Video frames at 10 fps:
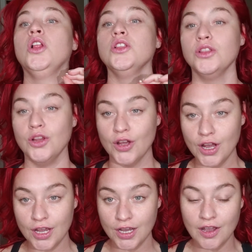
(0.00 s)

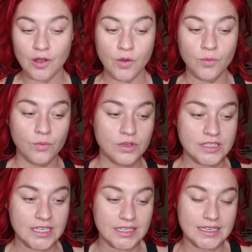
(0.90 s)
look,
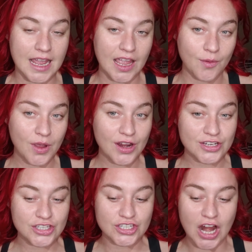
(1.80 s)
today we are
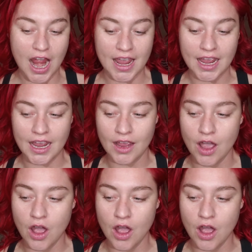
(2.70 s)
shying